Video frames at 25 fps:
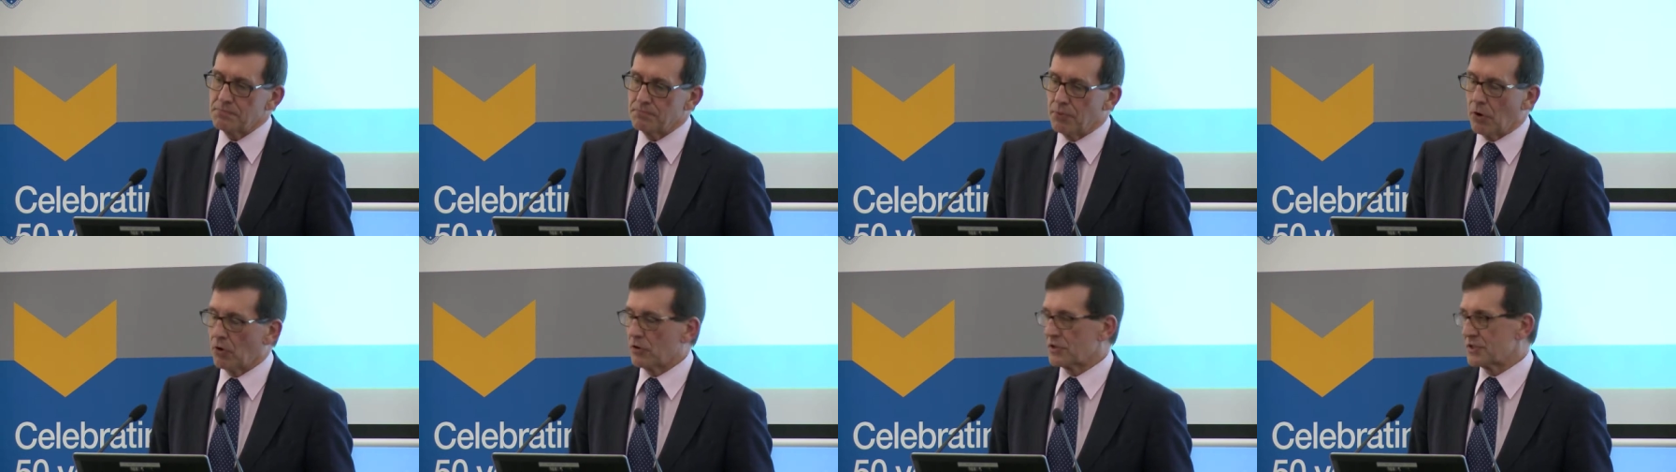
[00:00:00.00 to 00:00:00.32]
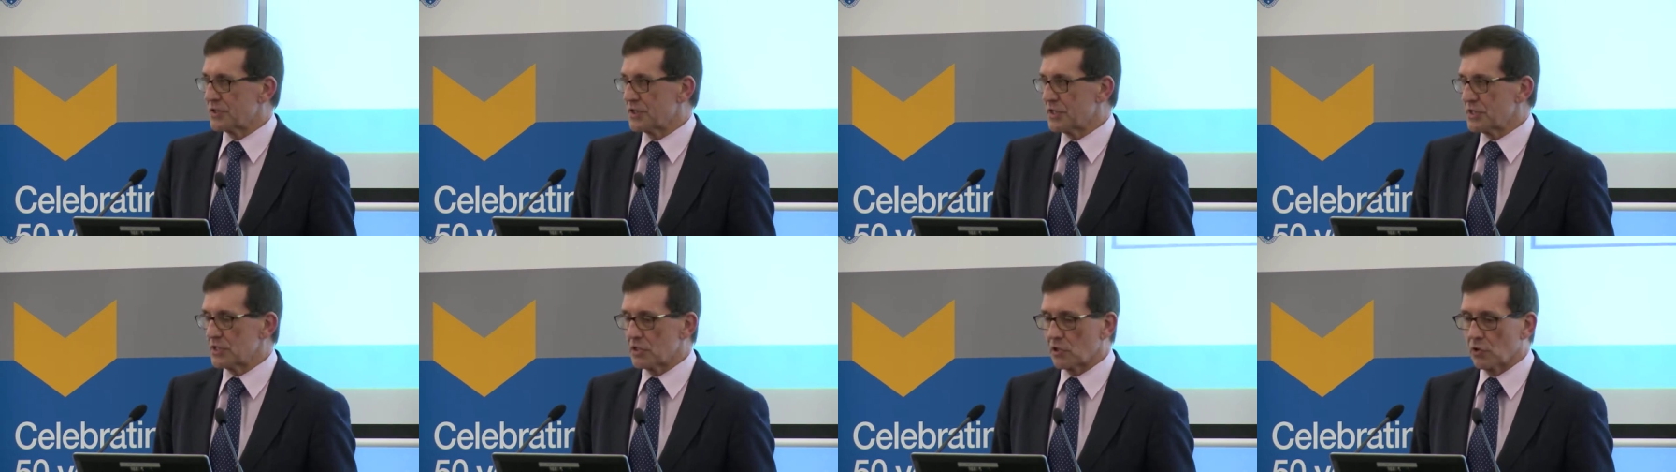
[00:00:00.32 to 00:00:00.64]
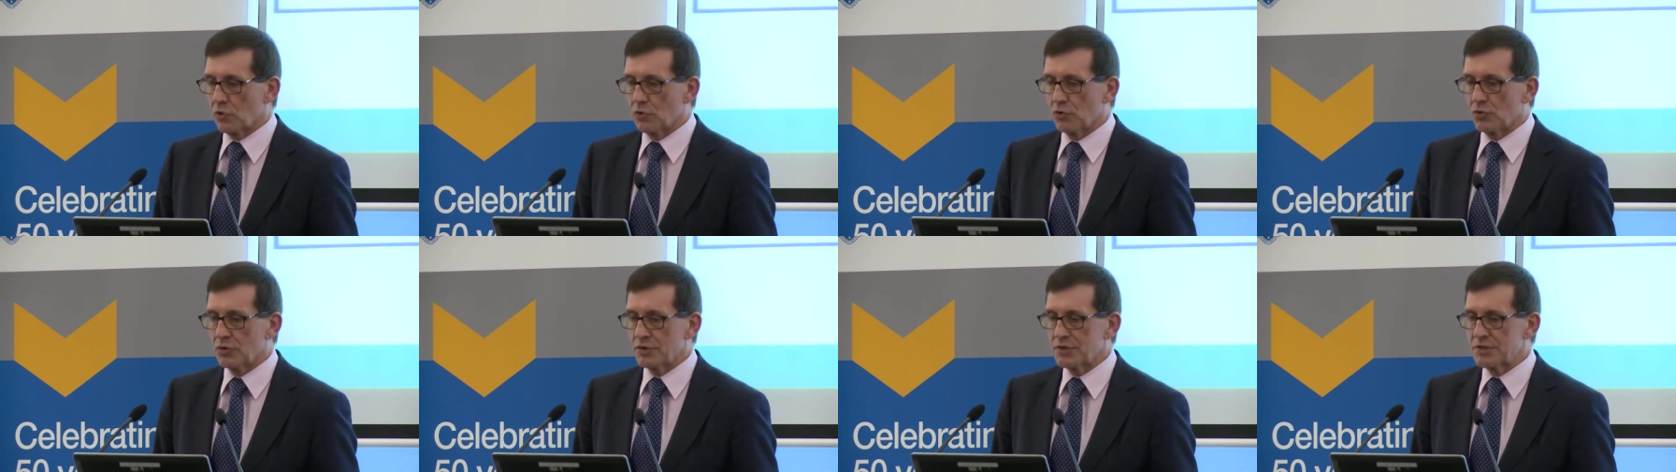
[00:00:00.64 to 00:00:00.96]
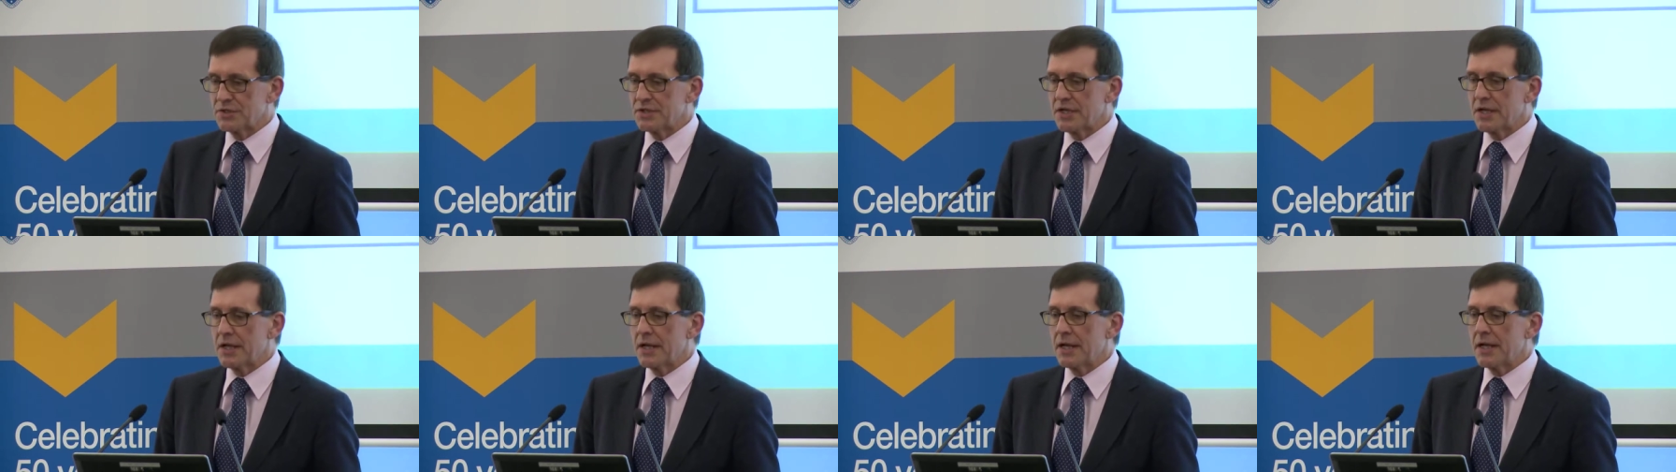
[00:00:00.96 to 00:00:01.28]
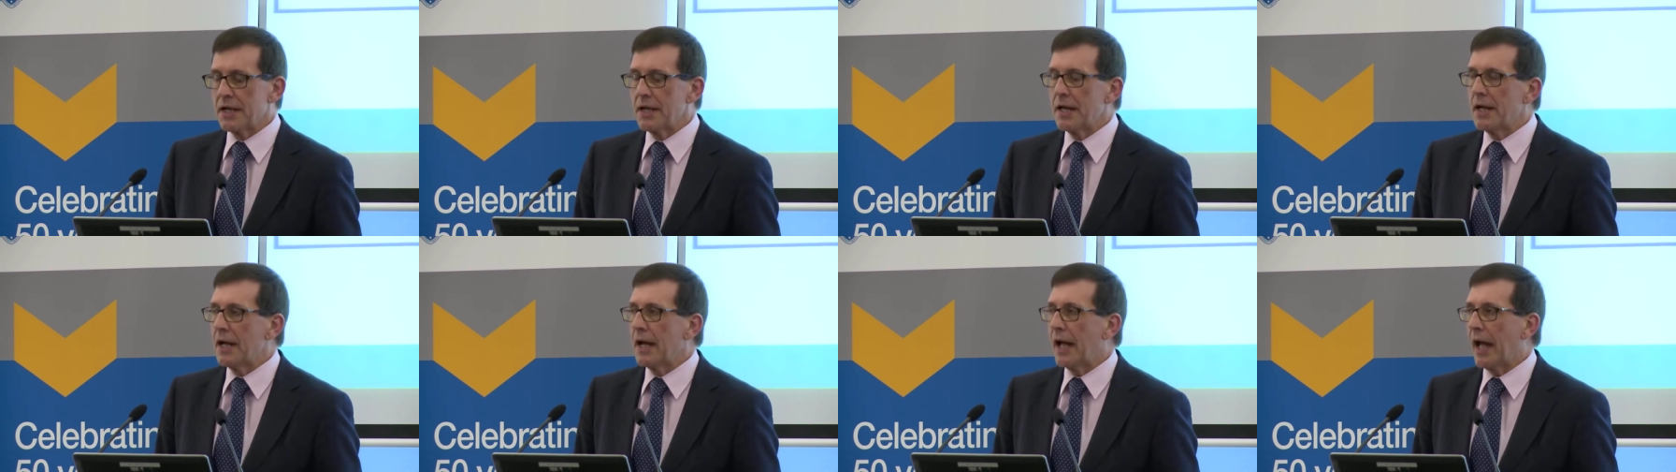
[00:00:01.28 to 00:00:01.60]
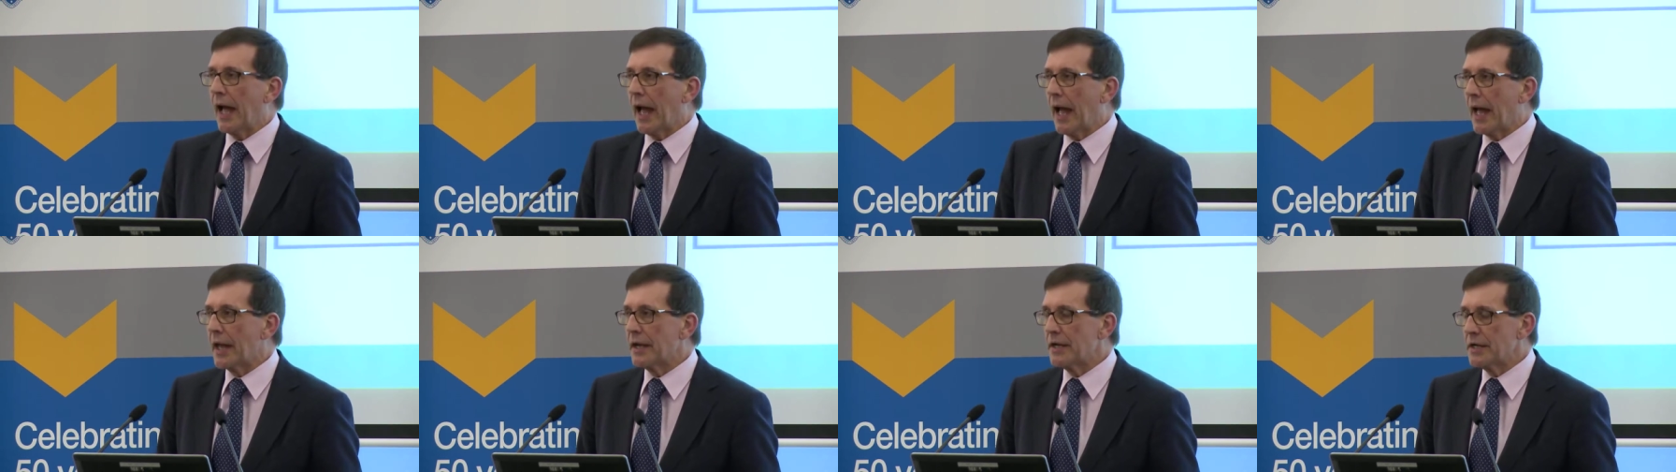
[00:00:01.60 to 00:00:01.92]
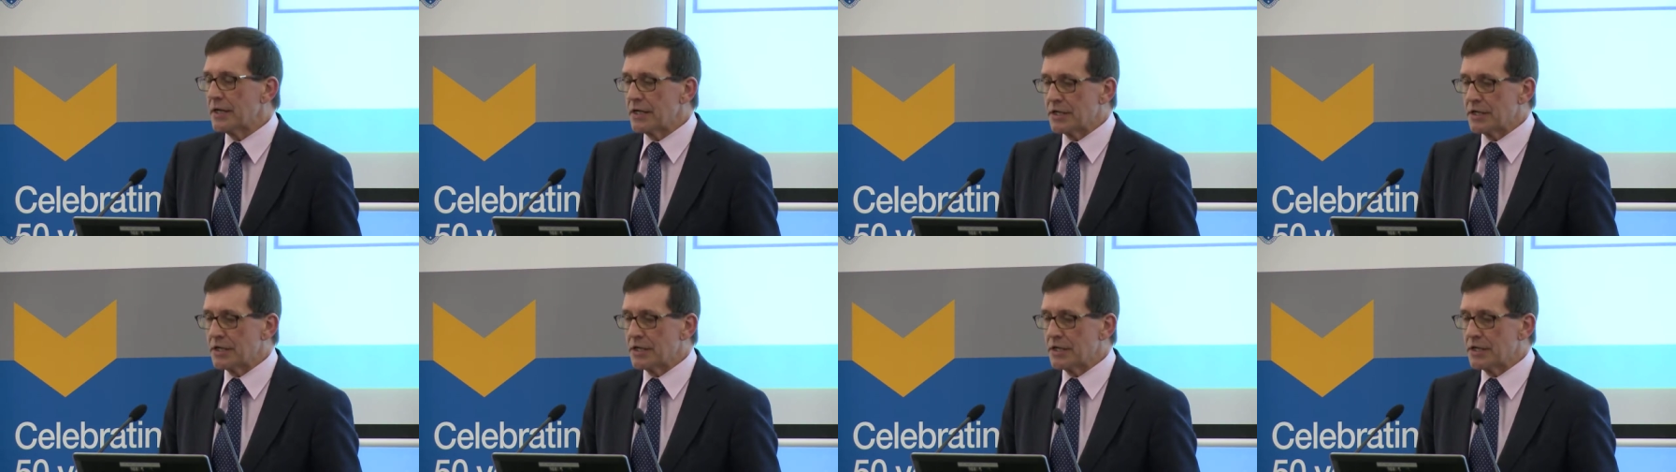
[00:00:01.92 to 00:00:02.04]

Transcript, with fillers: policies, laws, and